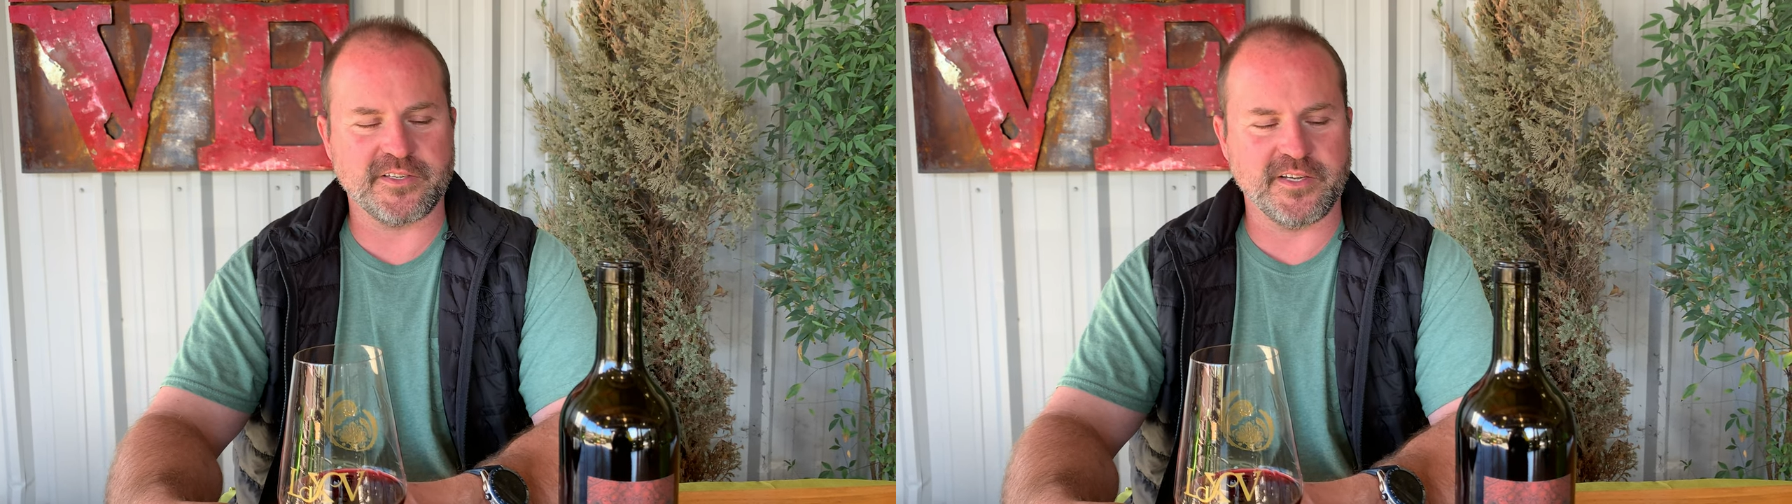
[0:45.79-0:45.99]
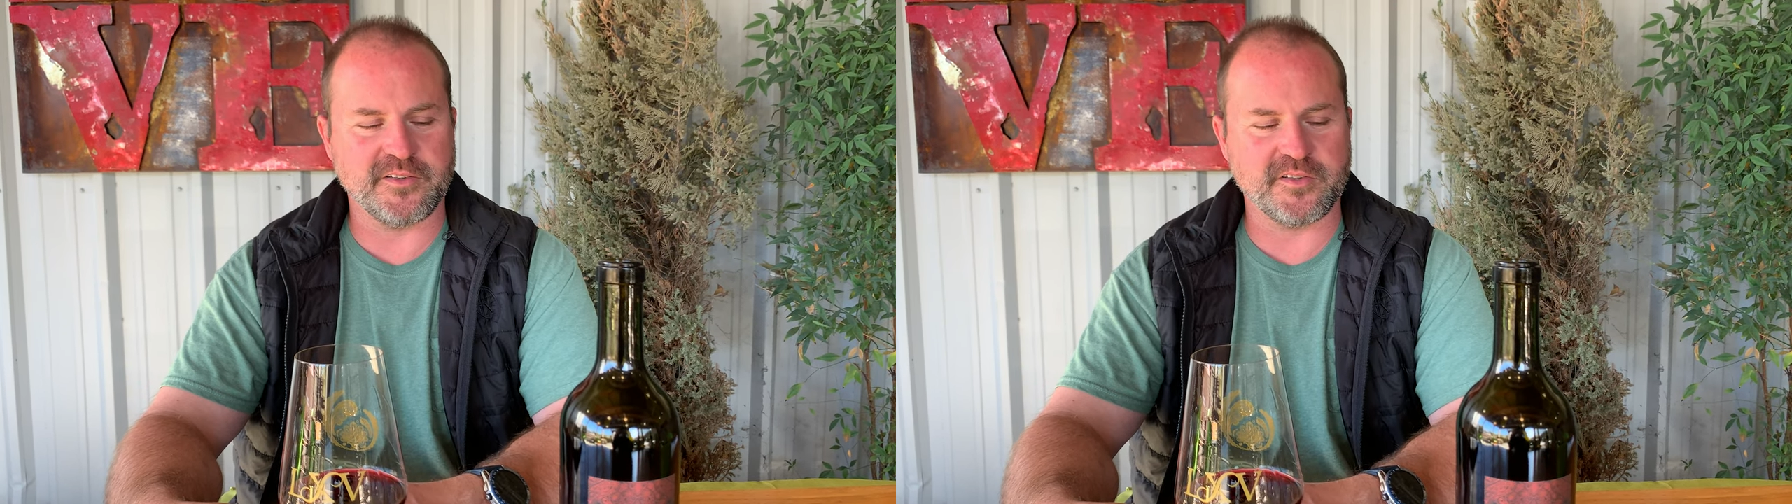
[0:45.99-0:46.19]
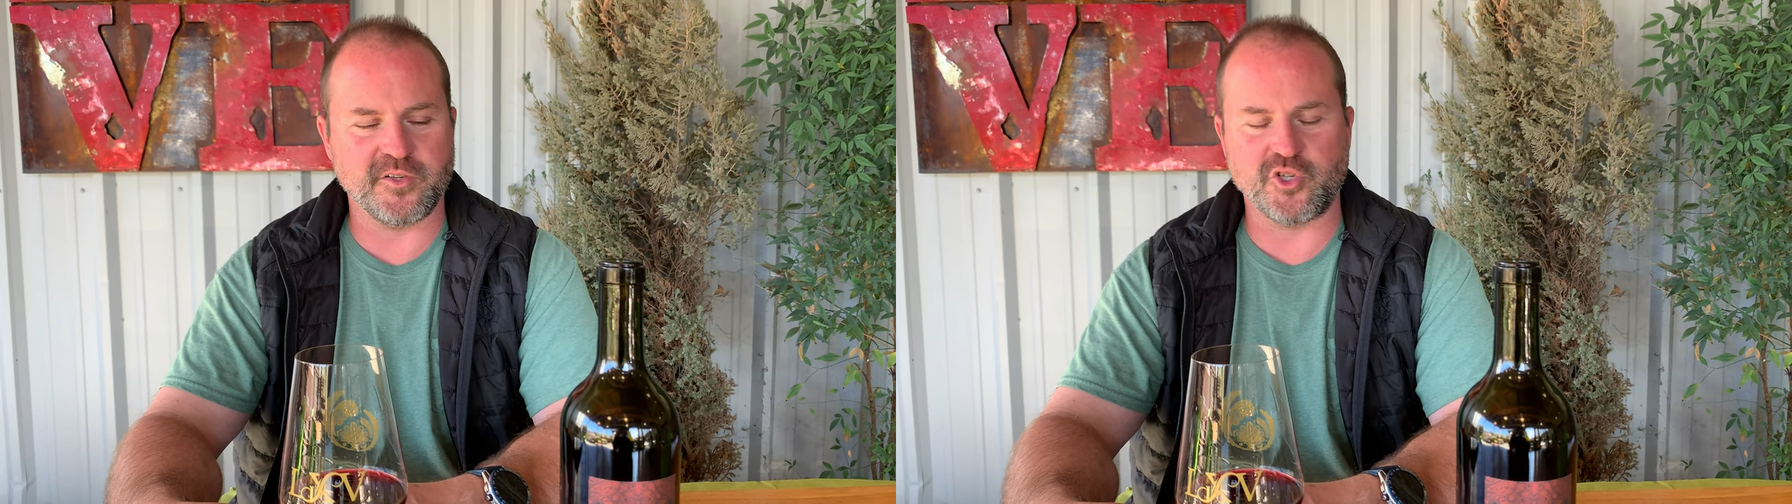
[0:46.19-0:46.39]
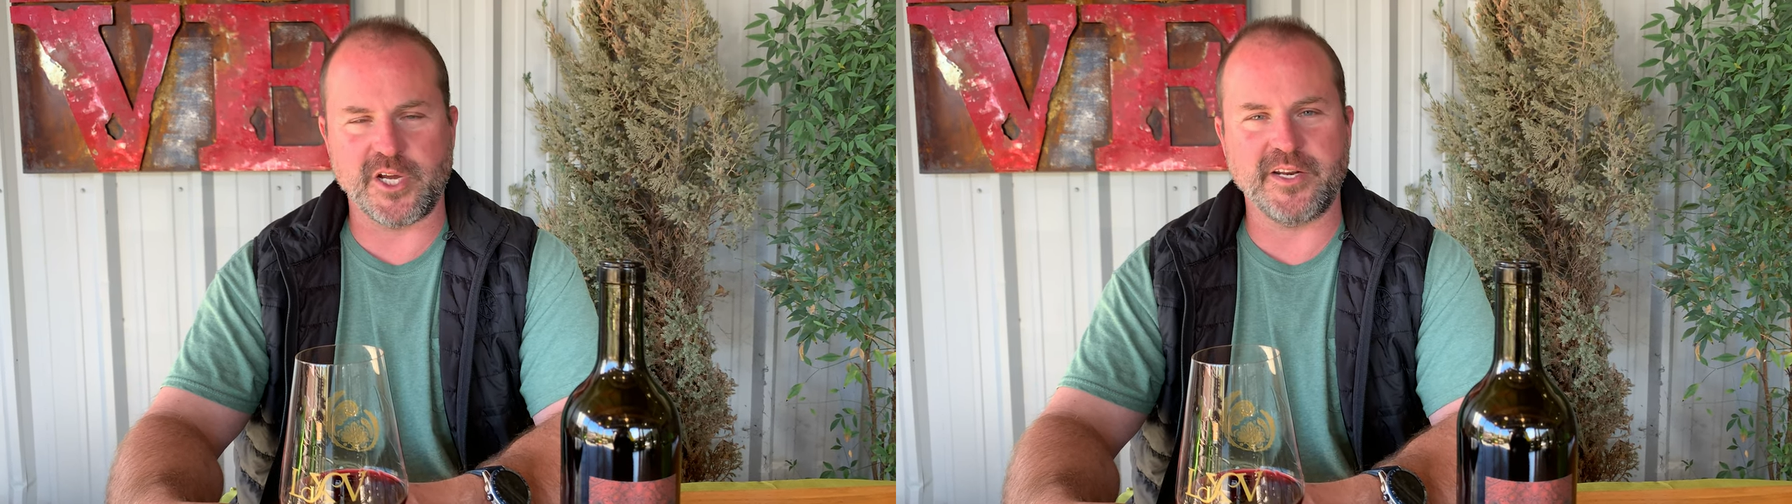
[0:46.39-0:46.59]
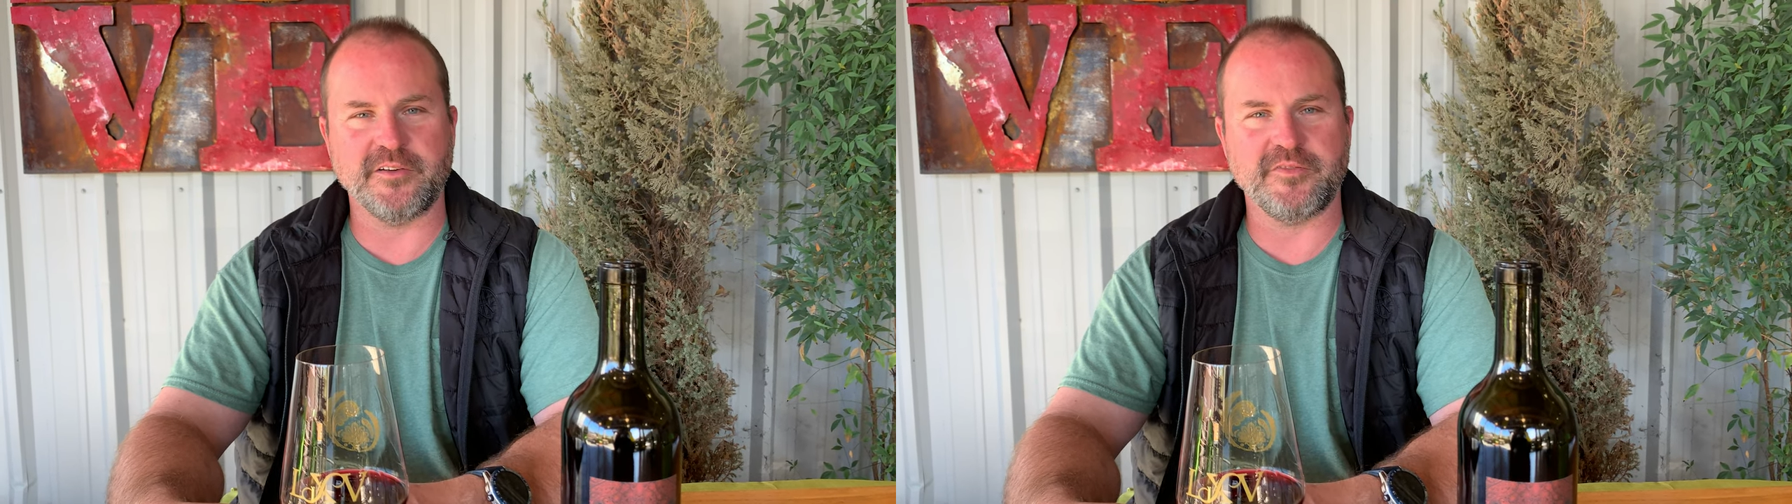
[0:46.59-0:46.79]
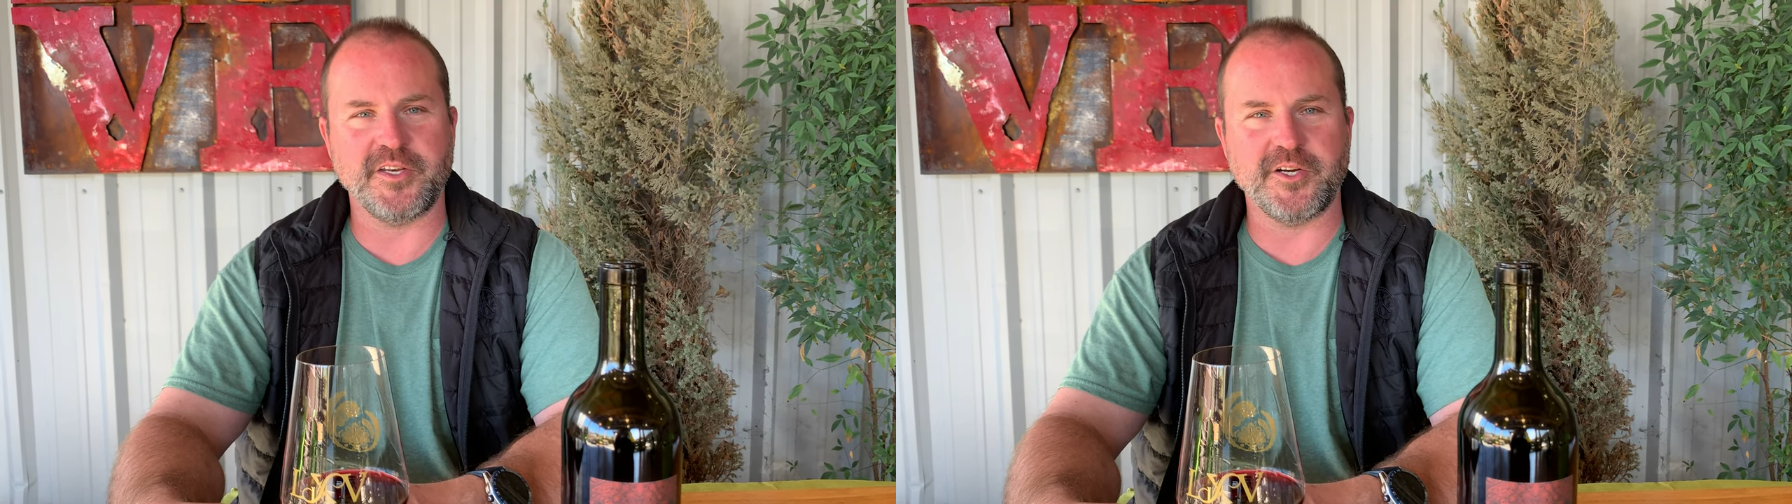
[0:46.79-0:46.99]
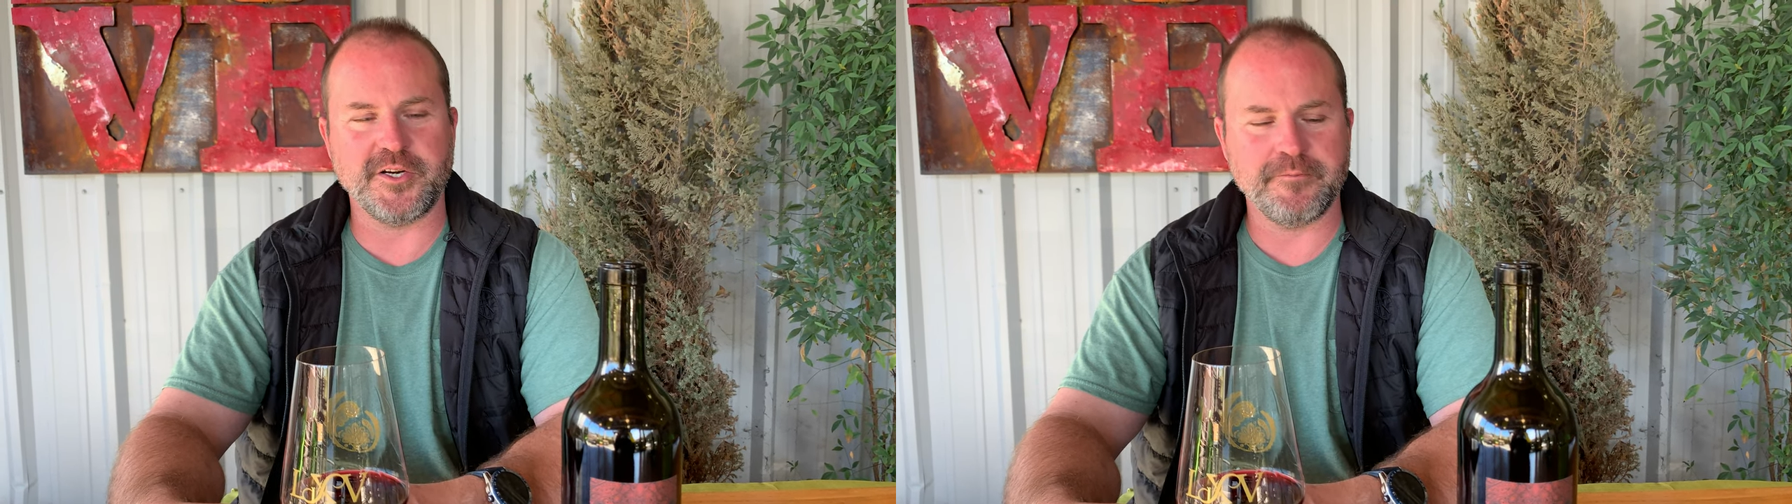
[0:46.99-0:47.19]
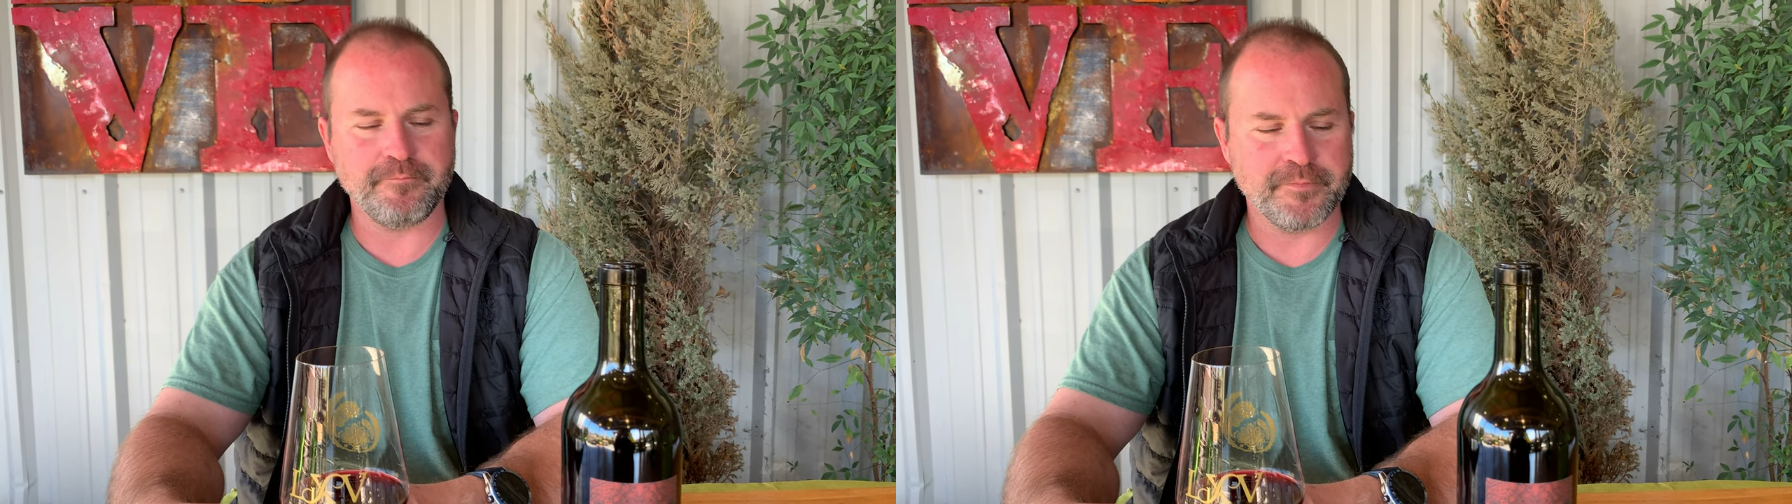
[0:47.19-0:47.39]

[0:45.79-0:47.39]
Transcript: It's Jada Vineyard.